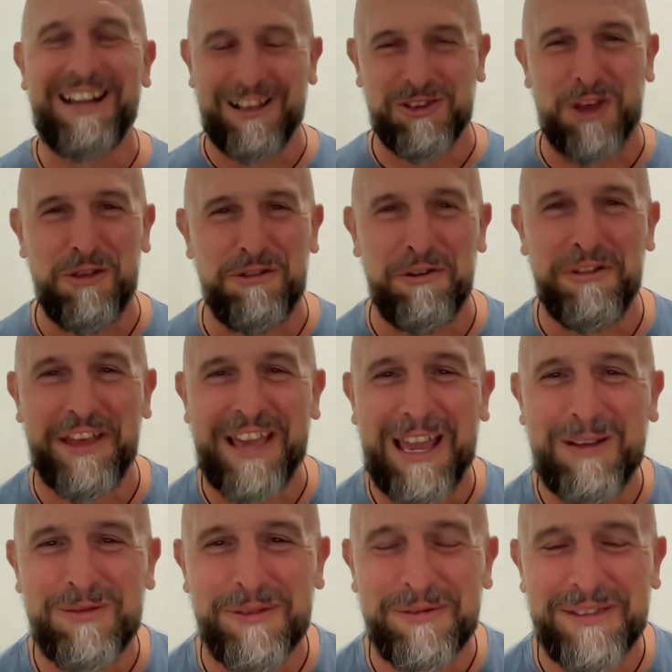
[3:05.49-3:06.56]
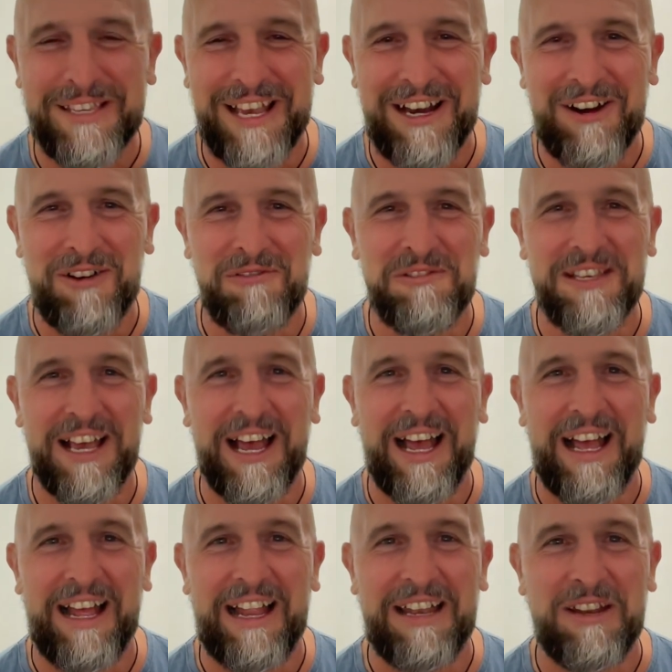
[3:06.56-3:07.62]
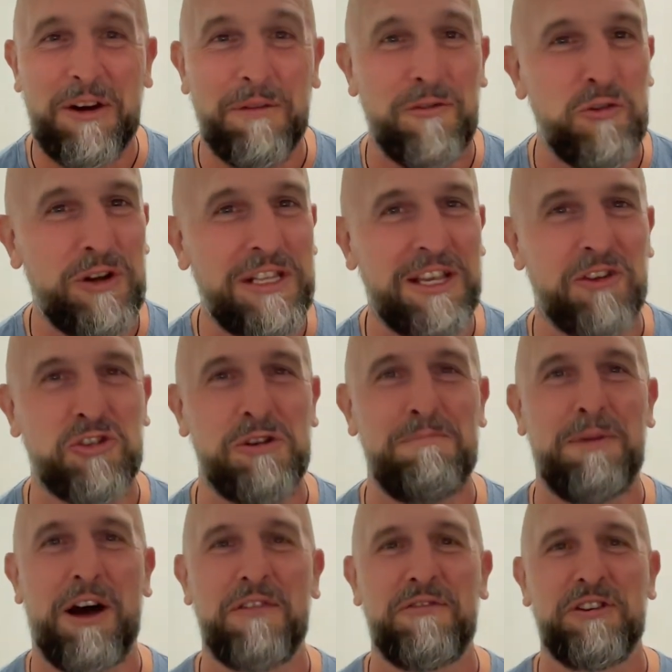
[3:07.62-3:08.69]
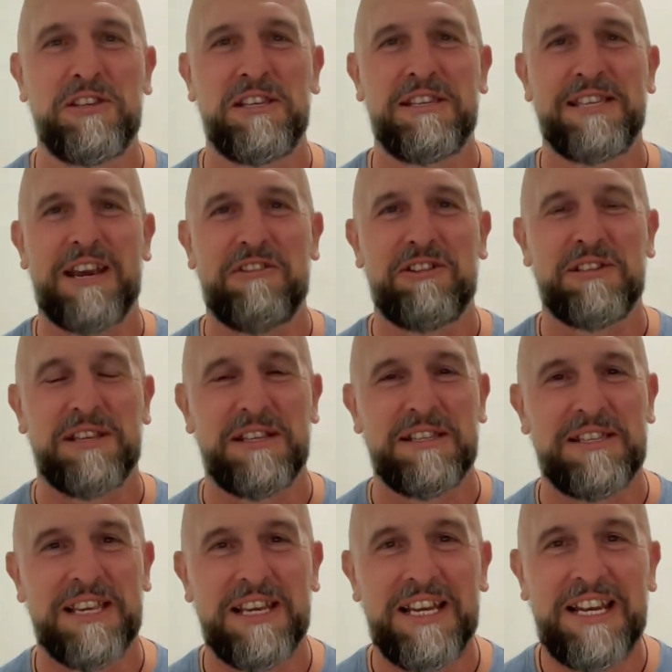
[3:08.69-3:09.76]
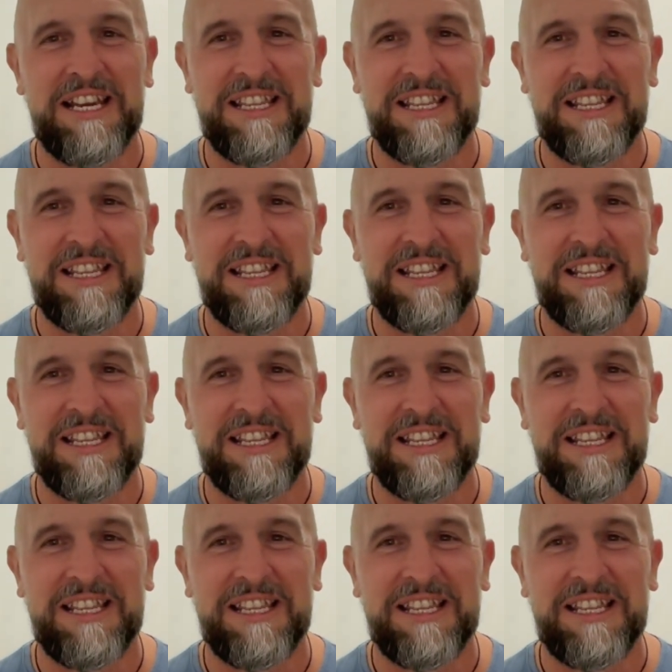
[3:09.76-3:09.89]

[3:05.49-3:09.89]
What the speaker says: Let's go through the games themselves. And I've already touched on Bath versus Saracens.